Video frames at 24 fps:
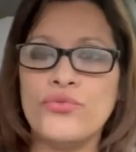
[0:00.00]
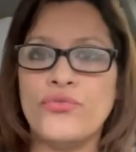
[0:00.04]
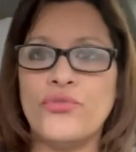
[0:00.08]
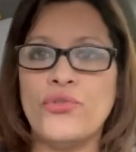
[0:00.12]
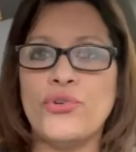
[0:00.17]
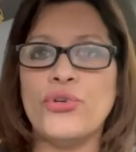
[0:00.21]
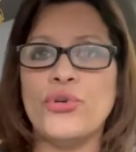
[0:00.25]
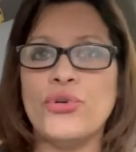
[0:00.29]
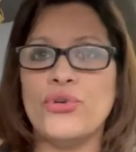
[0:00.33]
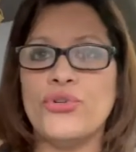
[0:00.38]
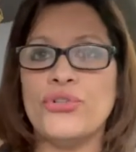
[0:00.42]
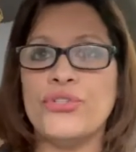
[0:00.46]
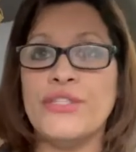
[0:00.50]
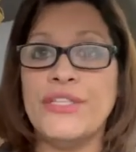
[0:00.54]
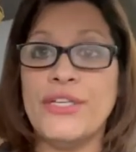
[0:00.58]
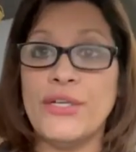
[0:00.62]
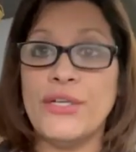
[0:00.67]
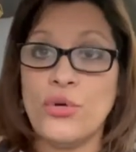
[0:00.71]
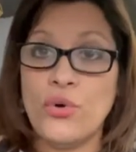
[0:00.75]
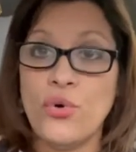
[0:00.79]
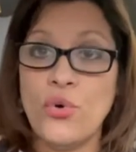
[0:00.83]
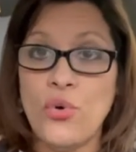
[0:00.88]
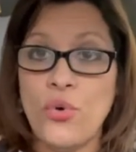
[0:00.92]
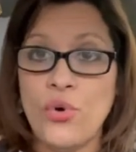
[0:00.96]
for your
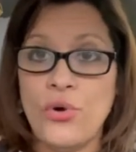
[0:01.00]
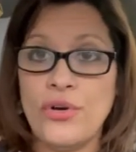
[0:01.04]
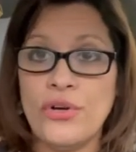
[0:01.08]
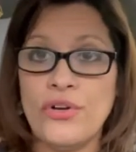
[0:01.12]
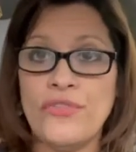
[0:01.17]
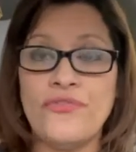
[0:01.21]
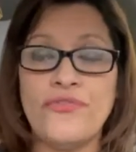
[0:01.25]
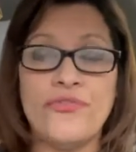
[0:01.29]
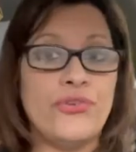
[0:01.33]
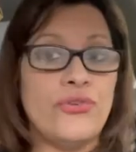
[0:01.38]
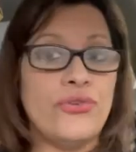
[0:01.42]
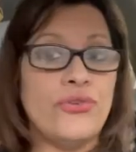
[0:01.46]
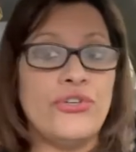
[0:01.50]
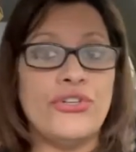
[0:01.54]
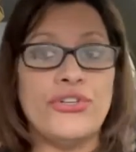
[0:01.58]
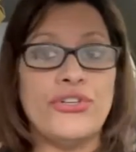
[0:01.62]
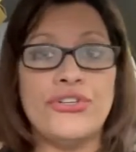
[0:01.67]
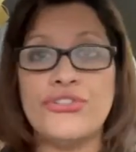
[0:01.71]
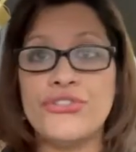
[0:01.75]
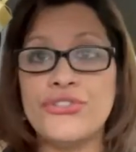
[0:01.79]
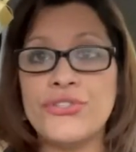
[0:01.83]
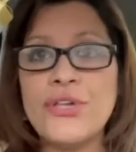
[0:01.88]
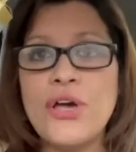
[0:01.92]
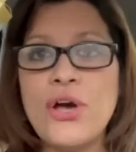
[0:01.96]
decor for
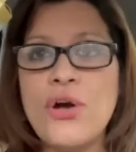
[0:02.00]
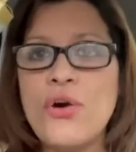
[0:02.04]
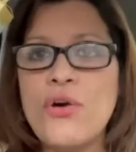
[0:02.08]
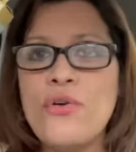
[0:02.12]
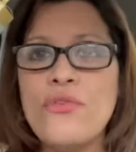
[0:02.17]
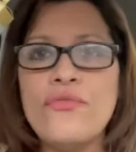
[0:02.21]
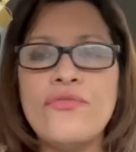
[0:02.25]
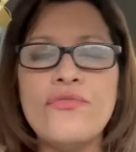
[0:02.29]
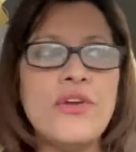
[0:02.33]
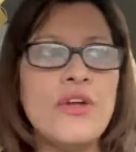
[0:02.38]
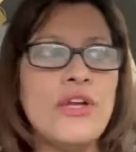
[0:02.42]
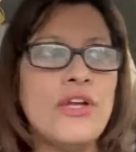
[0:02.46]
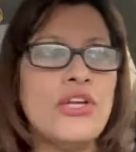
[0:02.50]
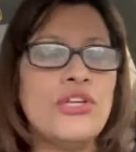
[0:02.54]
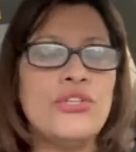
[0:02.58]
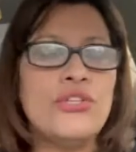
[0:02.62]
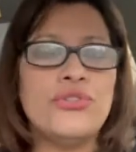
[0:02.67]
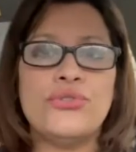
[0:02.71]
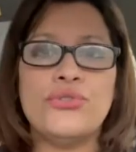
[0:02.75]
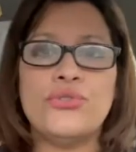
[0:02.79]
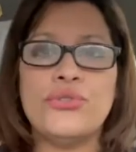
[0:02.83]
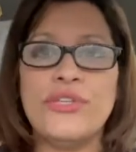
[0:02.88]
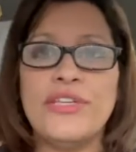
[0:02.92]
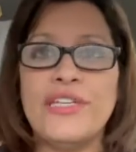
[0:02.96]
yourself
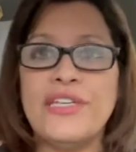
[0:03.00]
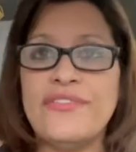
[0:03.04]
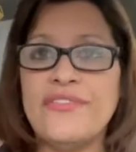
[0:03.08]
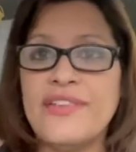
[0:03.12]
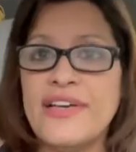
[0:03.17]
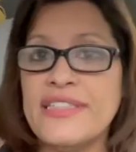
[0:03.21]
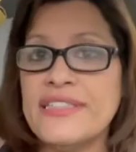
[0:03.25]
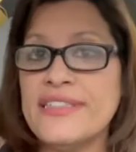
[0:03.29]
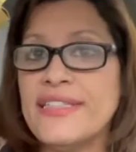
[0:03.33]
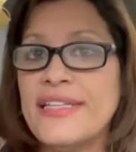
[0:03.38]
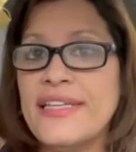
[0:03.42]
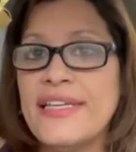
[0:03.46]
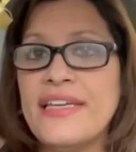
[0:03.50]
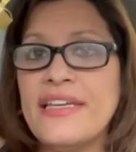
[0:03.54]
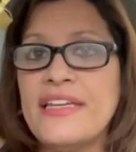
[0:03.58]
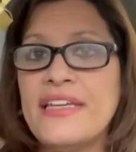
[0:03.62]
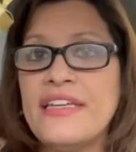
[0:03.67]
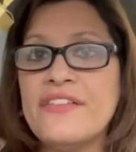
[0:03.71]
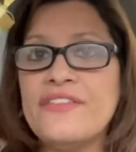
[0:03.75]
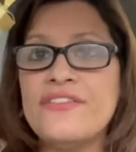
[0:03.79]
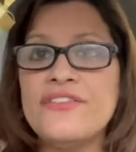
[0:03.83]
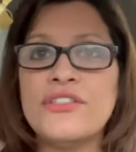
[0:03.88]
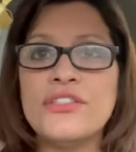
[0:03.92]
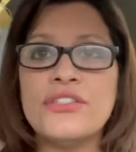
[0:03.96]
to give us
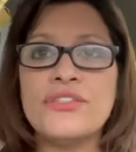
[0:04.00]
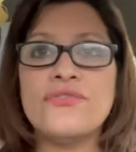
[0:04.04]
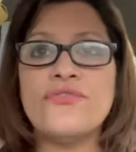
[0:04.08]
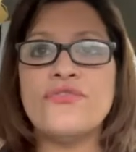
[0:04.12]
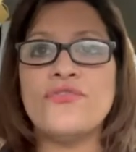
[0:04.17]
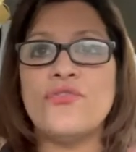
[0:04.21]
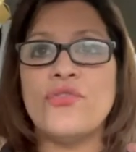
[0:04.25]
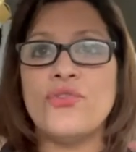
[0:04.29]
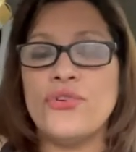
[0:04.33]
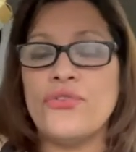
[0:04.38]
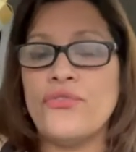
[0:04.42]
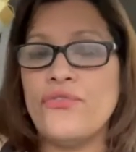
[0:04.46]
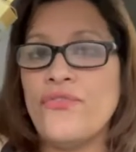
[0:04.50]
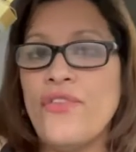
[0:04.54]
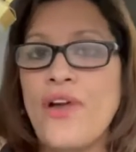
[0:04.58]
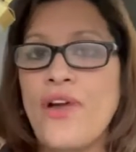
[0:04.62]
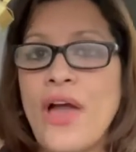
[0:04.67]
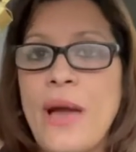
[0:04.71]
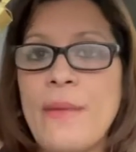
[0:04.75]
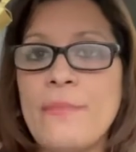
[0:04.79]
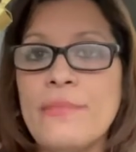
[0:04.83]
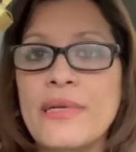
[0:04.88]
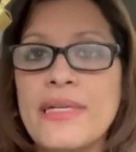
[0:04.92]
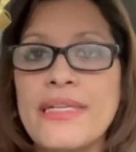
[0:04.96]
gifts for your
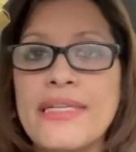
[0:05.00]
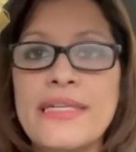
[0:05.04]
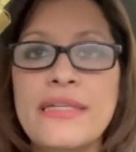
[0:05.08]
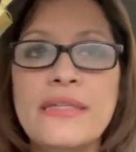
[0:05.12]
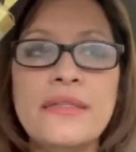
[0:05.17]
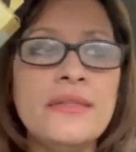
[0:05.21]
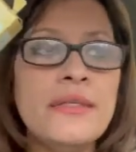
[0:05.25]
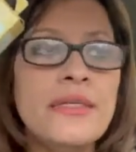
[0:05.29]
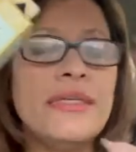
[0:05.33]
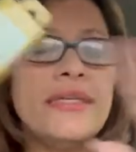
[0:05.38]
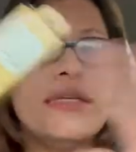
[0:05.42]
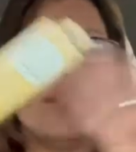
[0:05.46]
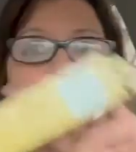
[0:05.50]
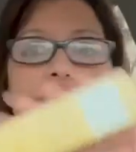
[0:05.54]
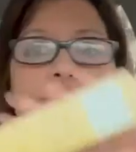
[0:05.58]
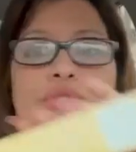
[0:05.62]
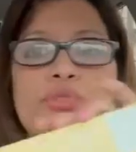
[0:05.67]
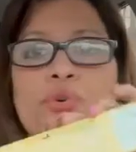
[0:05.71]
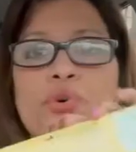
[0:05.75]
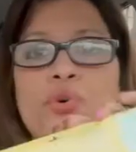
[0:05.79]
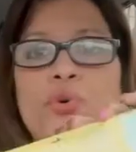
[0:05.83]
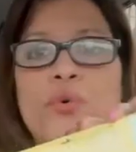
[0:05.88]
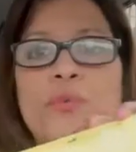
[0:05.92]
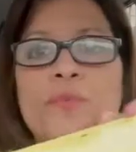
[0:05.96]
family
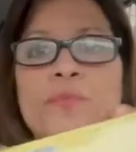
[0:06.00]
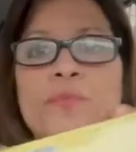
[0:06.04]
so